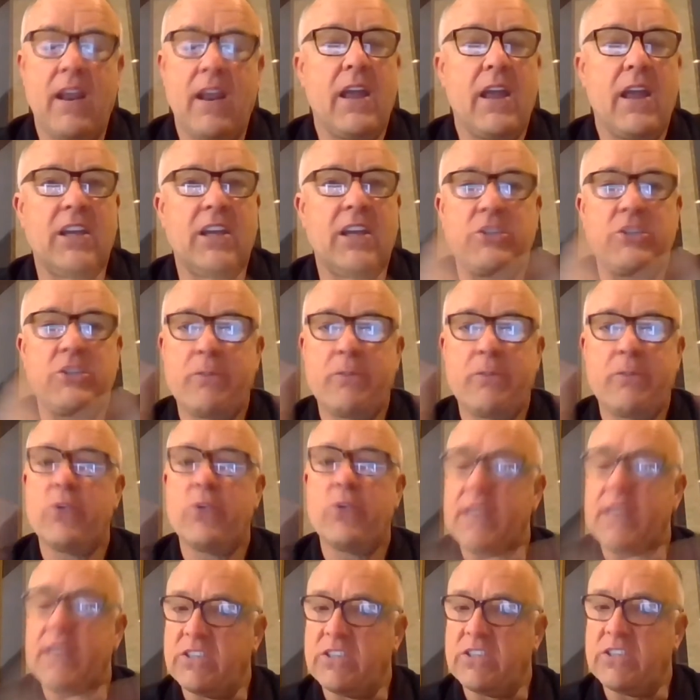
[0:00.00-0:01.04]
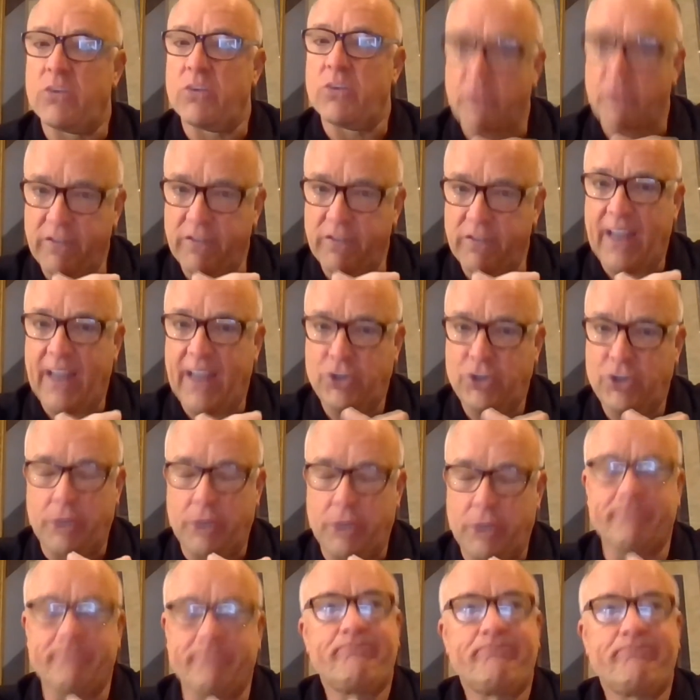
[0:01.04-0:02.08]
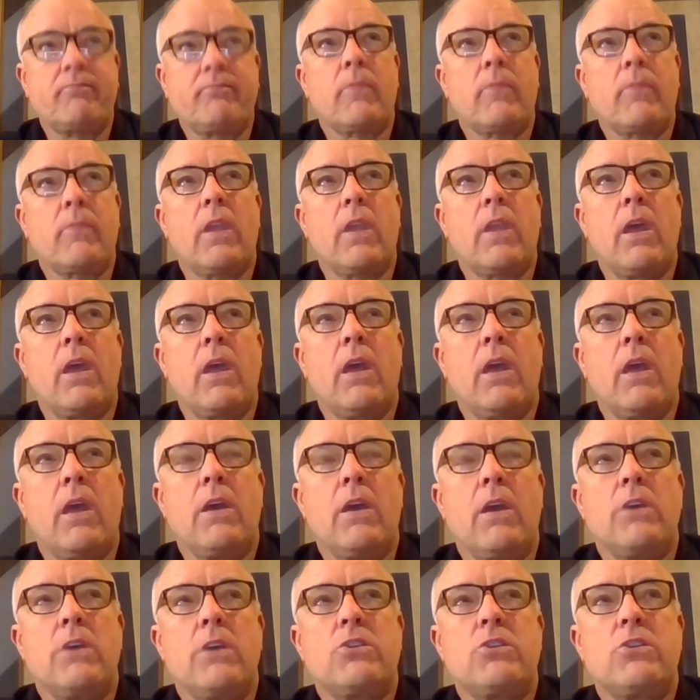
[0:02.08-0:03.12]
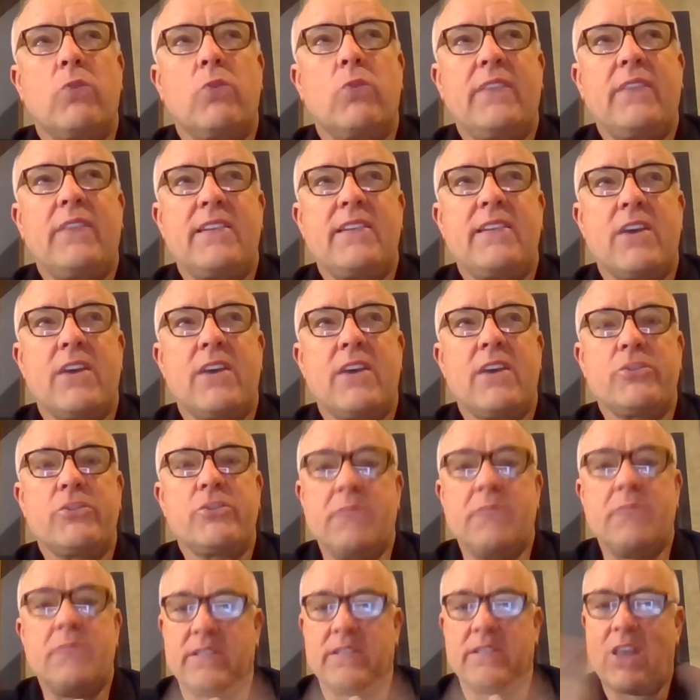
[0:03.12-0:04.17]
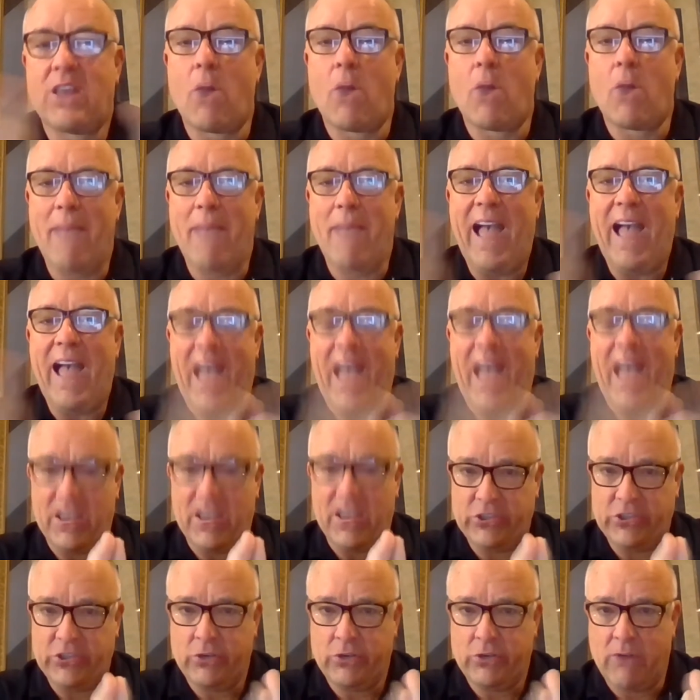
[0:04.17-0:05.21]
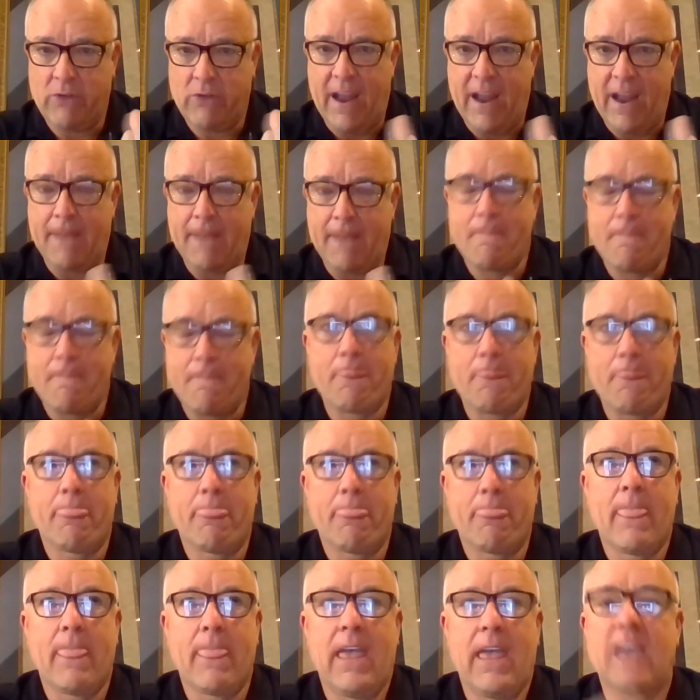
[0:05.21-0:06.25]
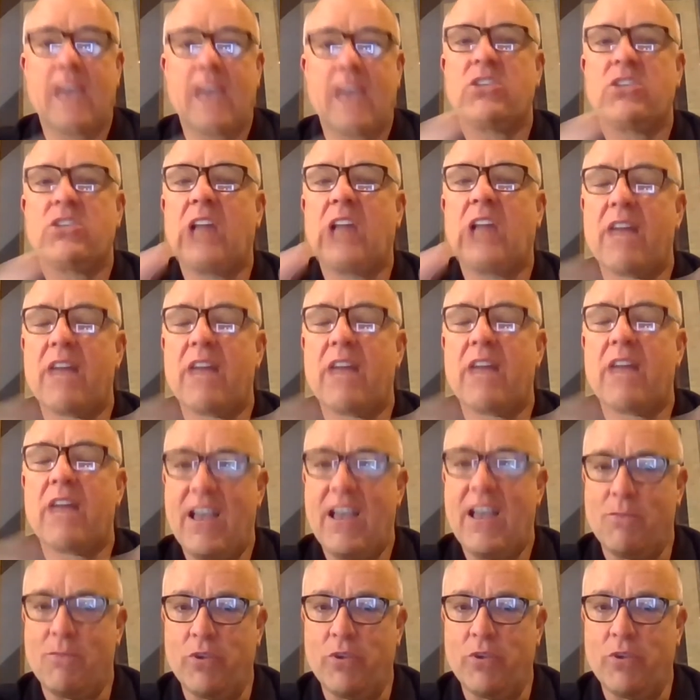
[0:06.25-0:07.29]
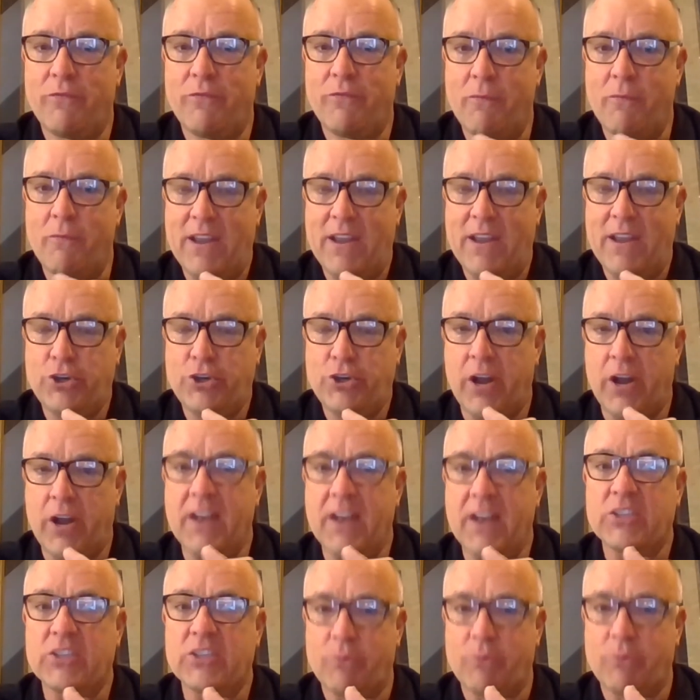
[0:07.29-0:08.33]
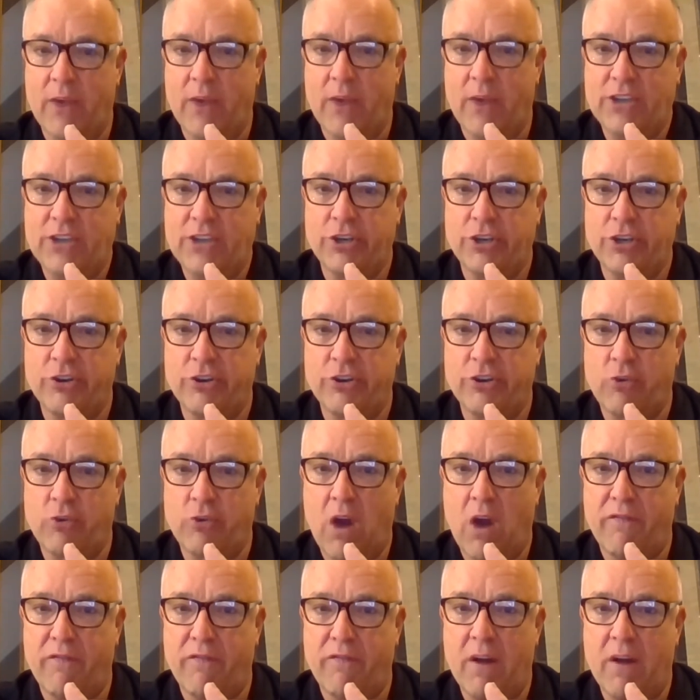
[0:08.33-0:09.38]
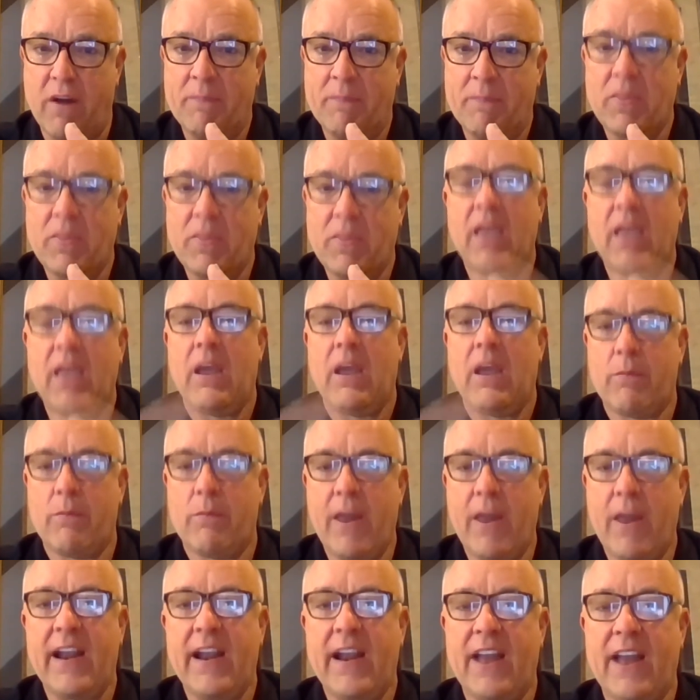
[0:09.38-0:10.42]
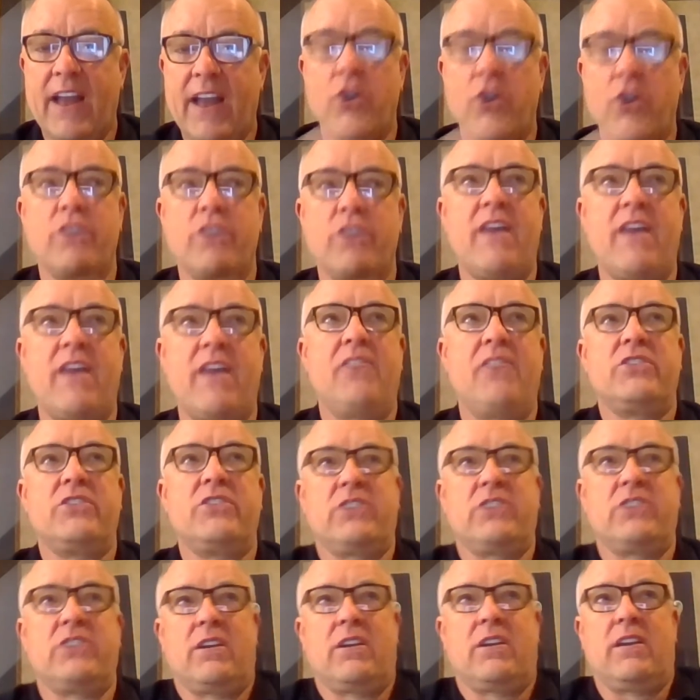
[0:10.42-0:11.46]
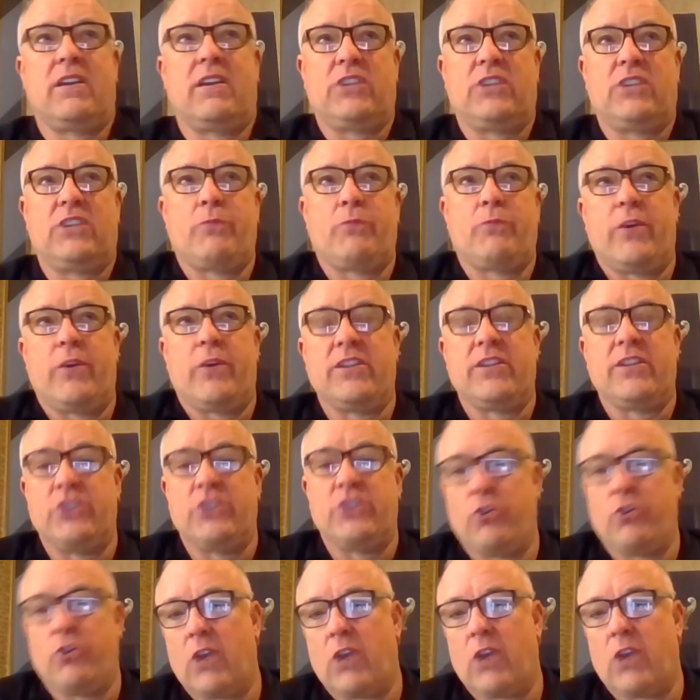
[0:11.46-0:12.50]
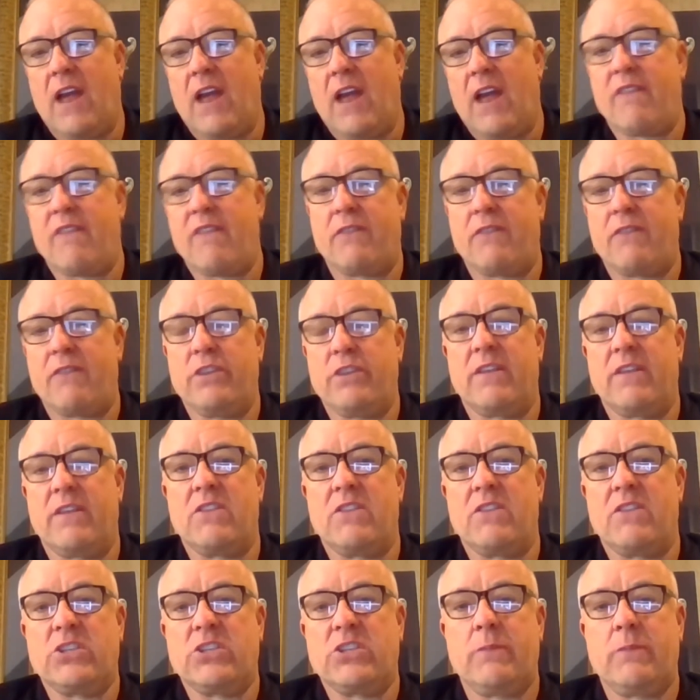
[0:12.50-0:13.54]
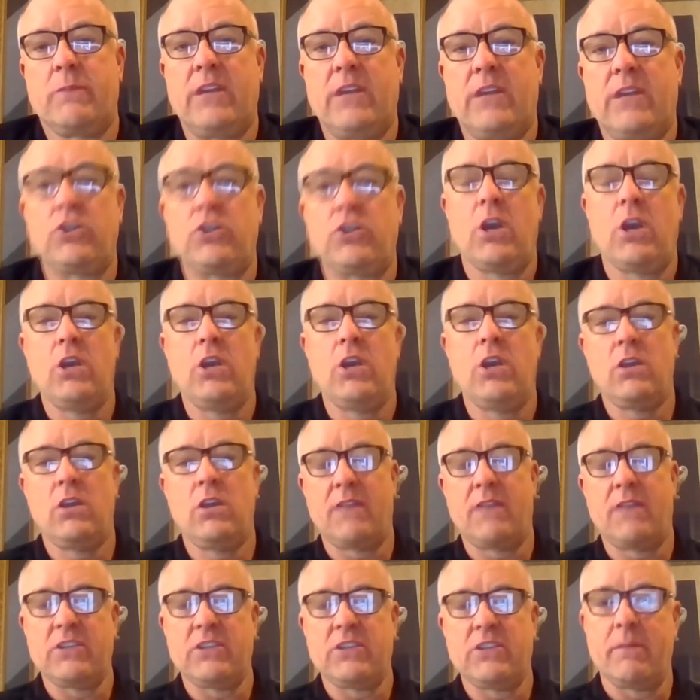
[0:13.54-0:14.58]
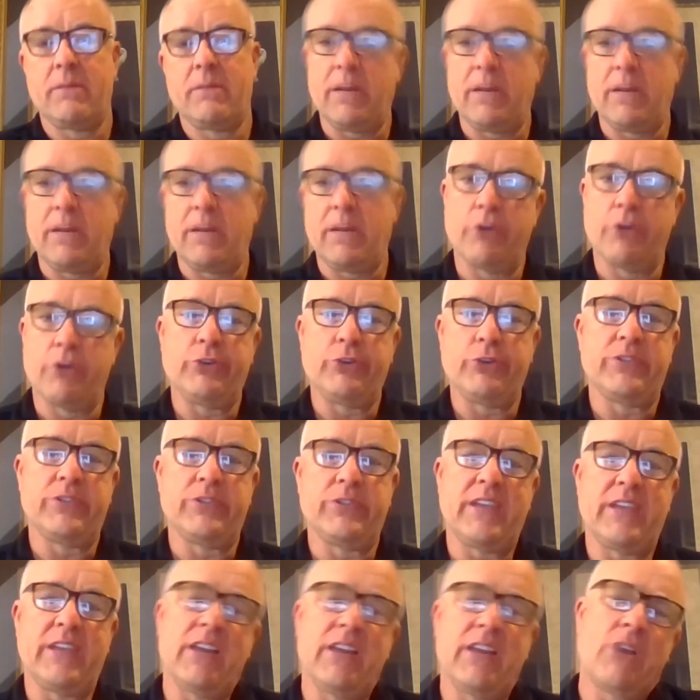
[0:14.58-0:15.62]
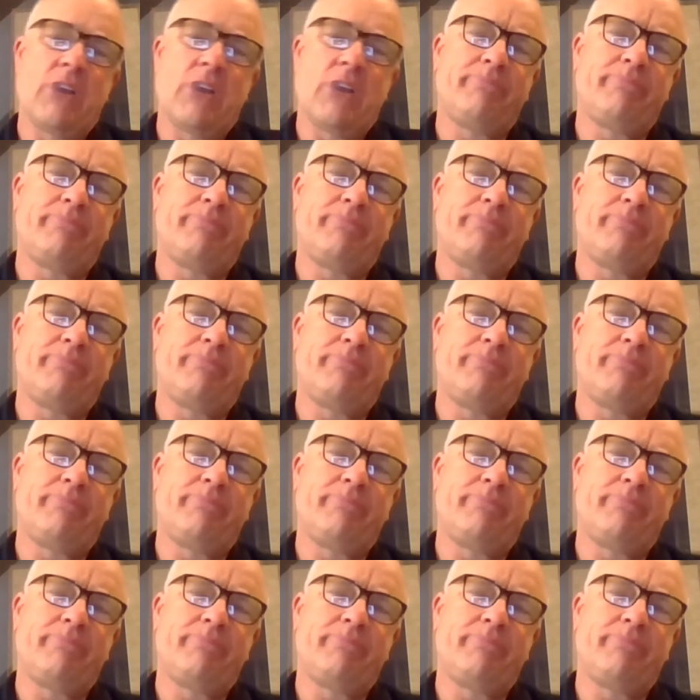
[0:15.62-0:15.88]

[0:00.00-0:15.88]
experience and reflection. So what that tells me is that our past, right, has a lot of valuable information and inspiration to draw from. Brandon, I know you've had this experience in your life. After you've given a speech, you'll have somebody approach you and say, you know,